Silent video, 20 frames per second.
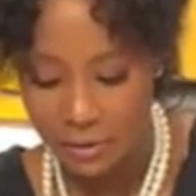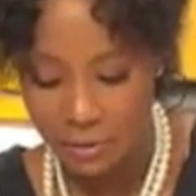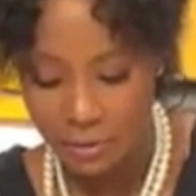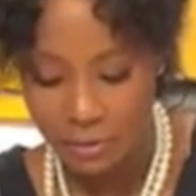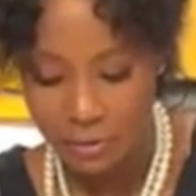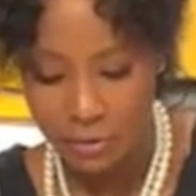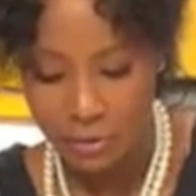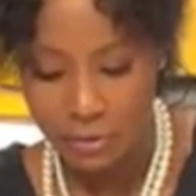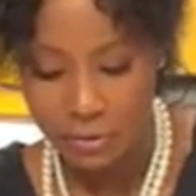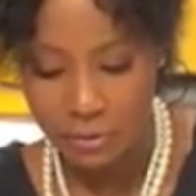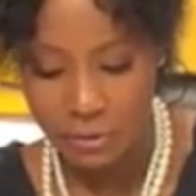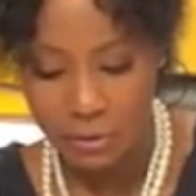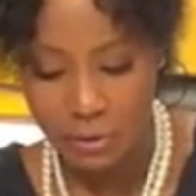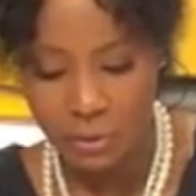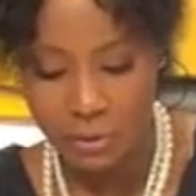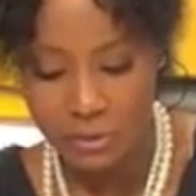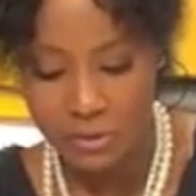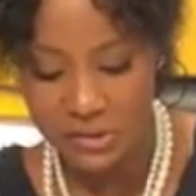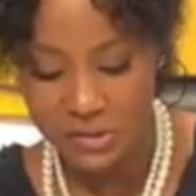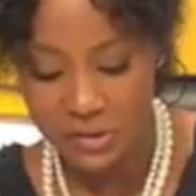On the
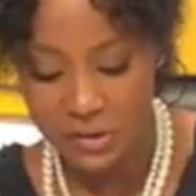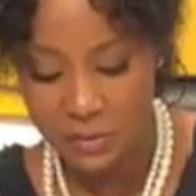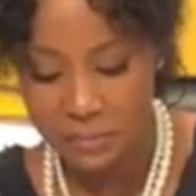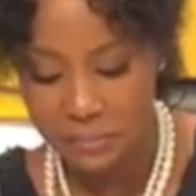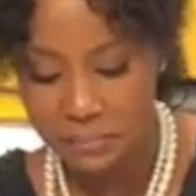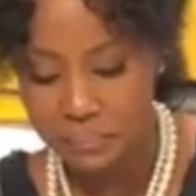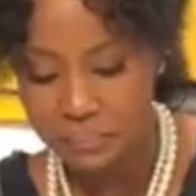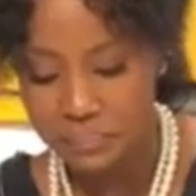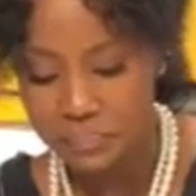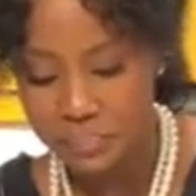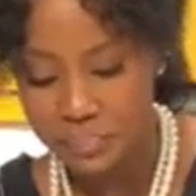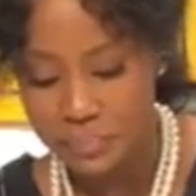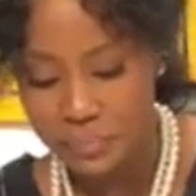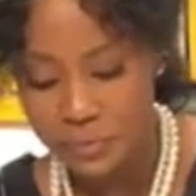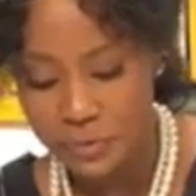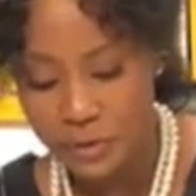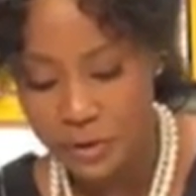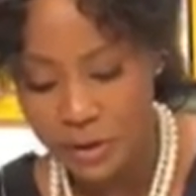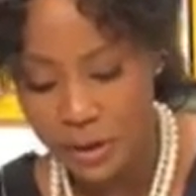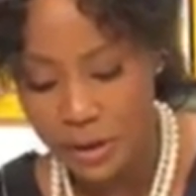committee.
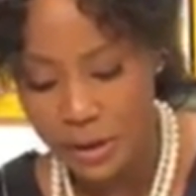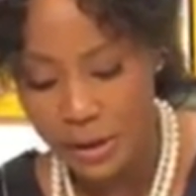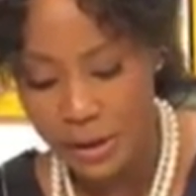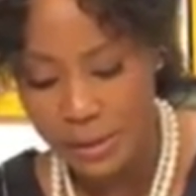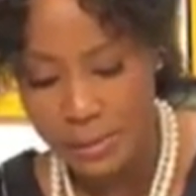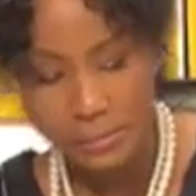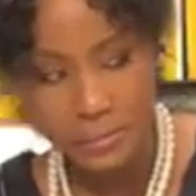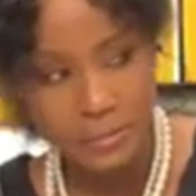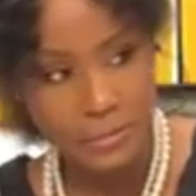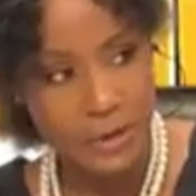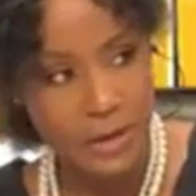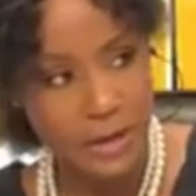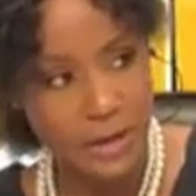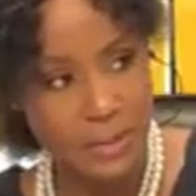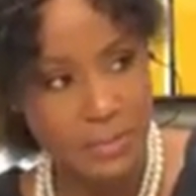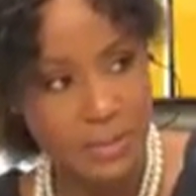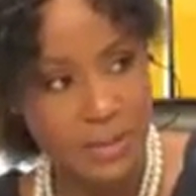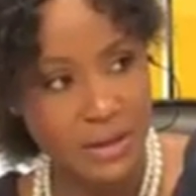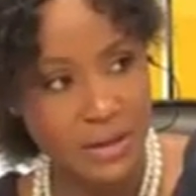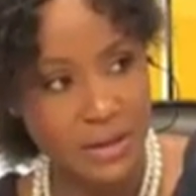
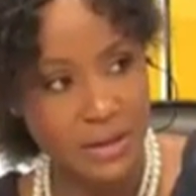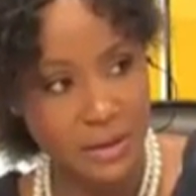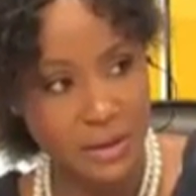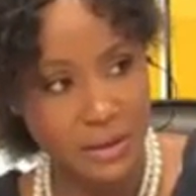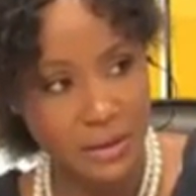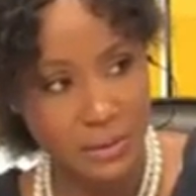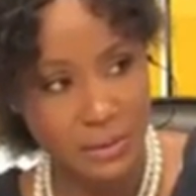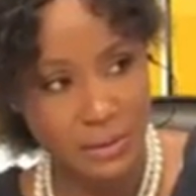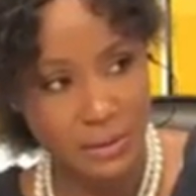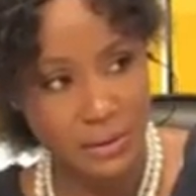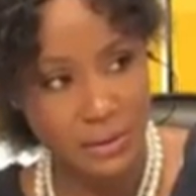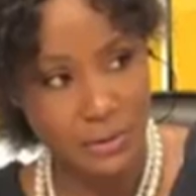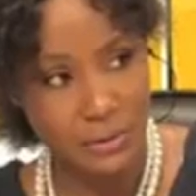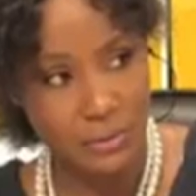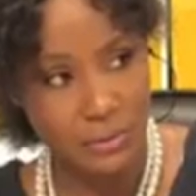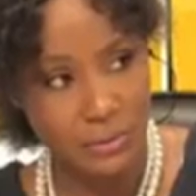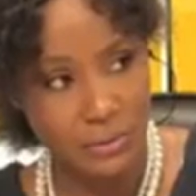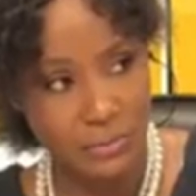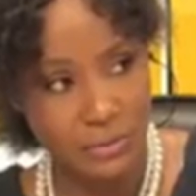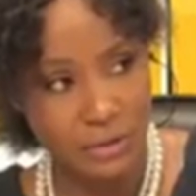Let me,
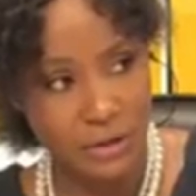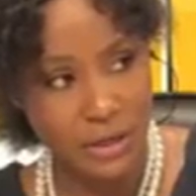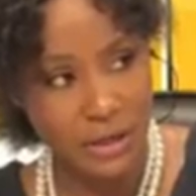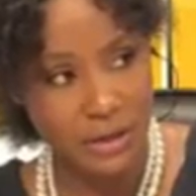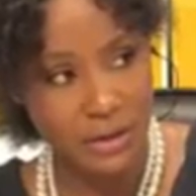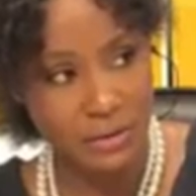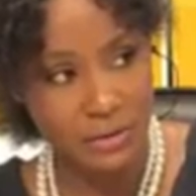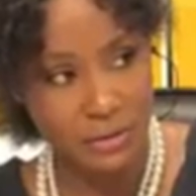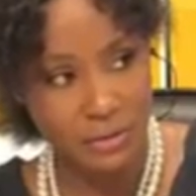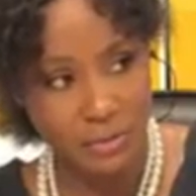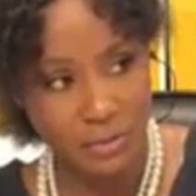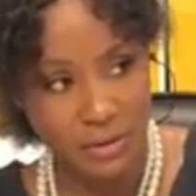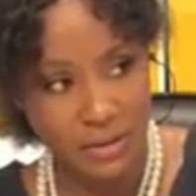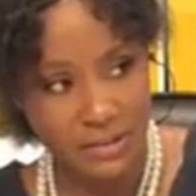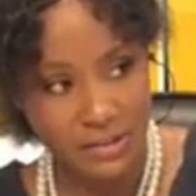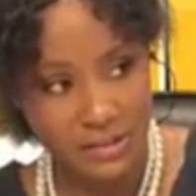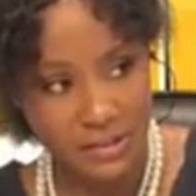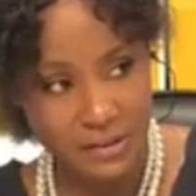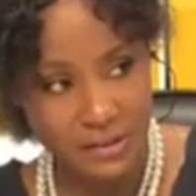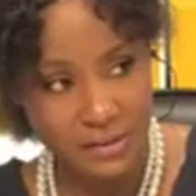bring in Honorable
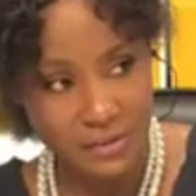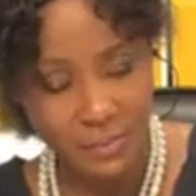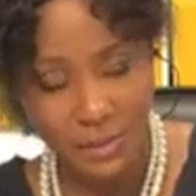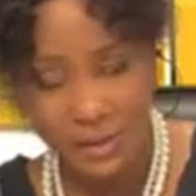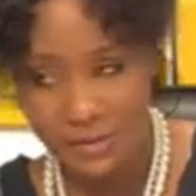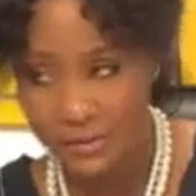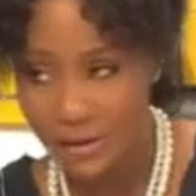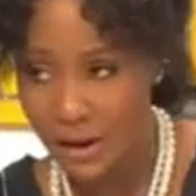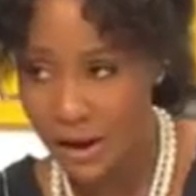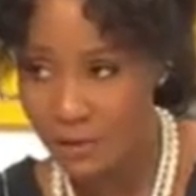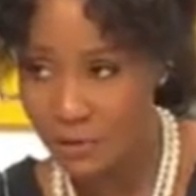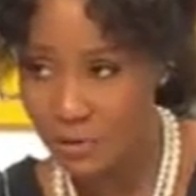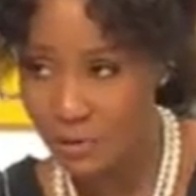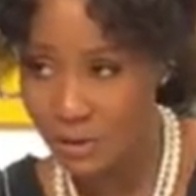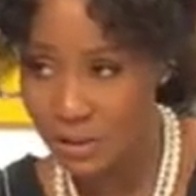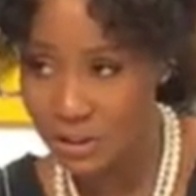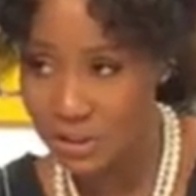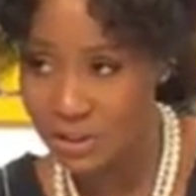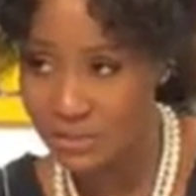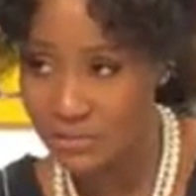Aziz. But have you
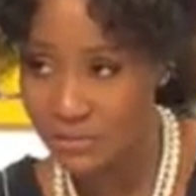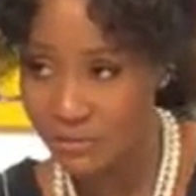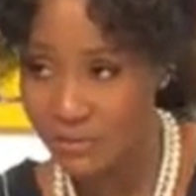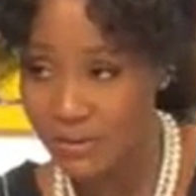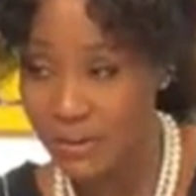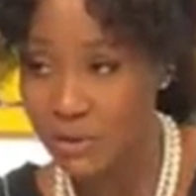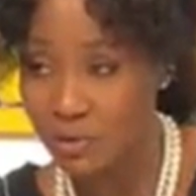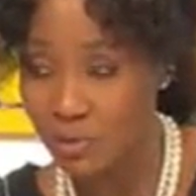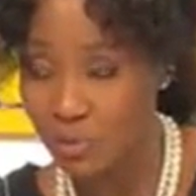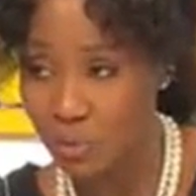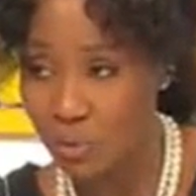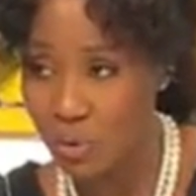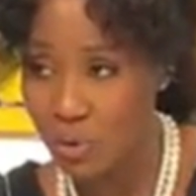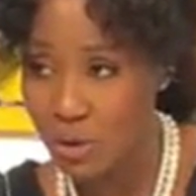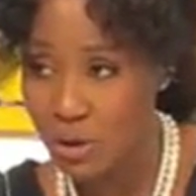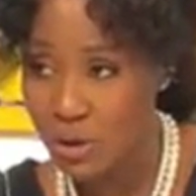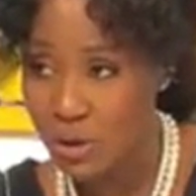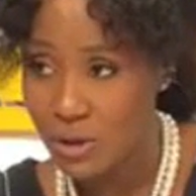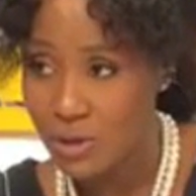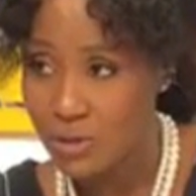actually referred to
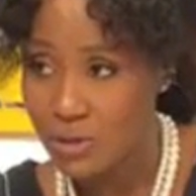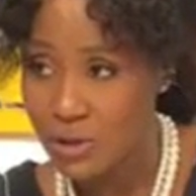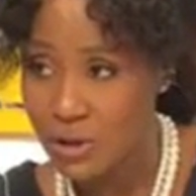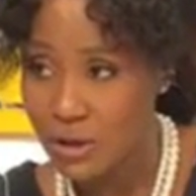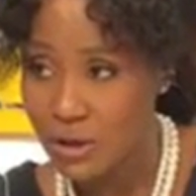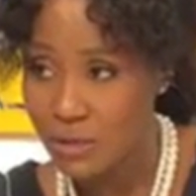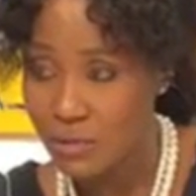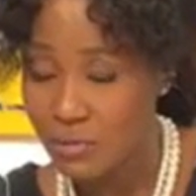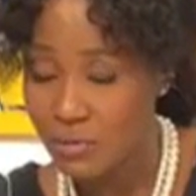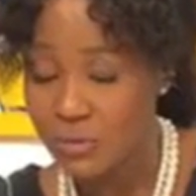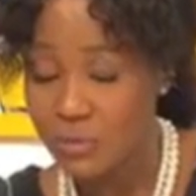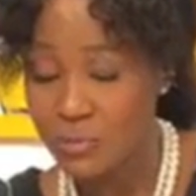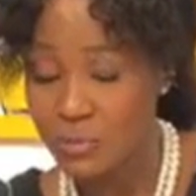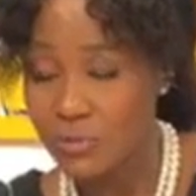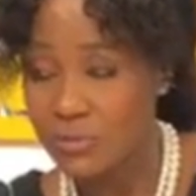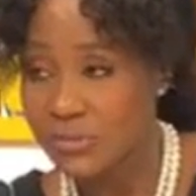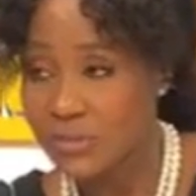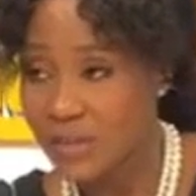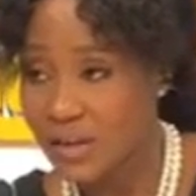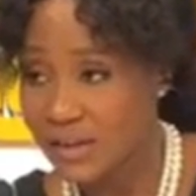the
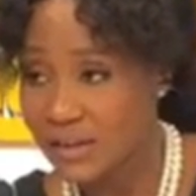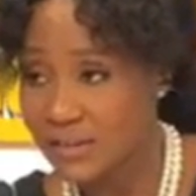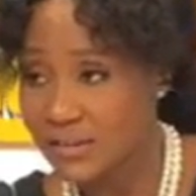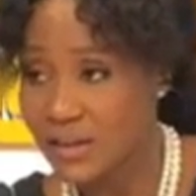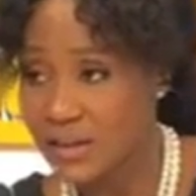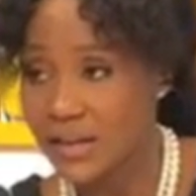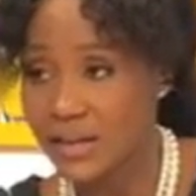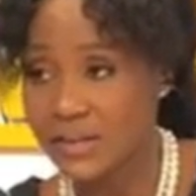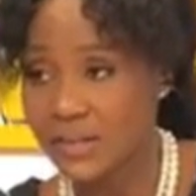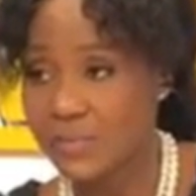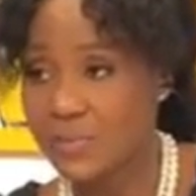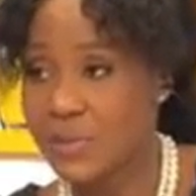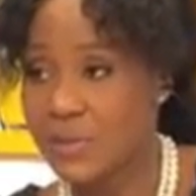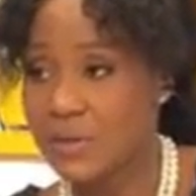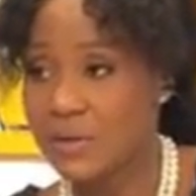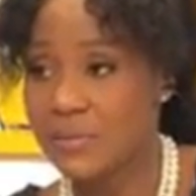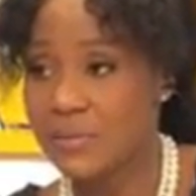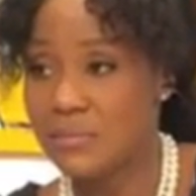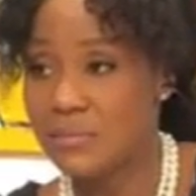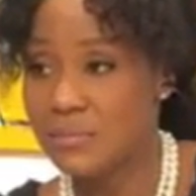Whistleblowers Act that has
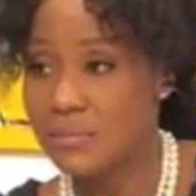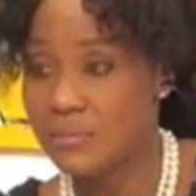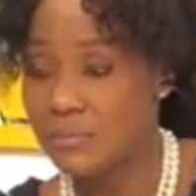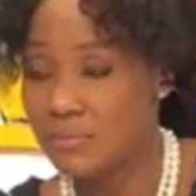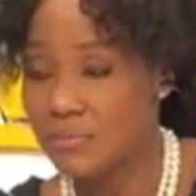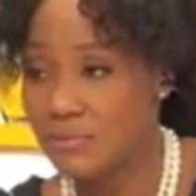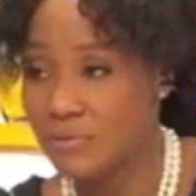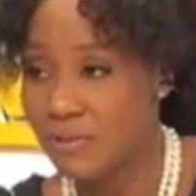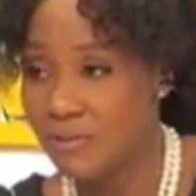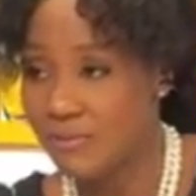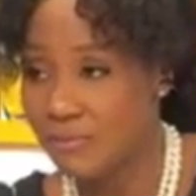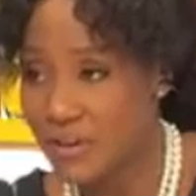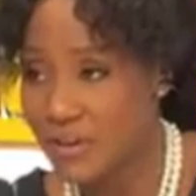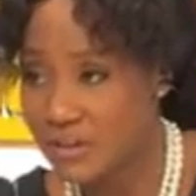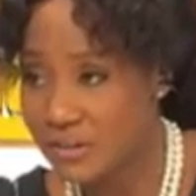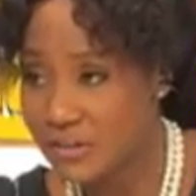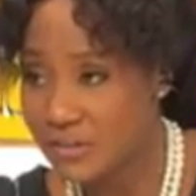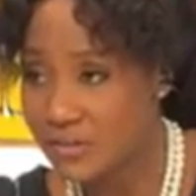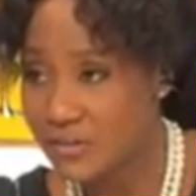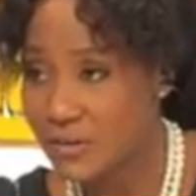been
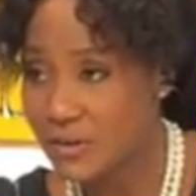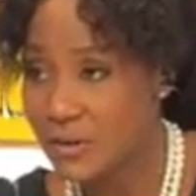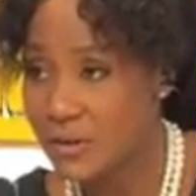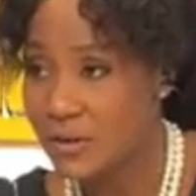referenced?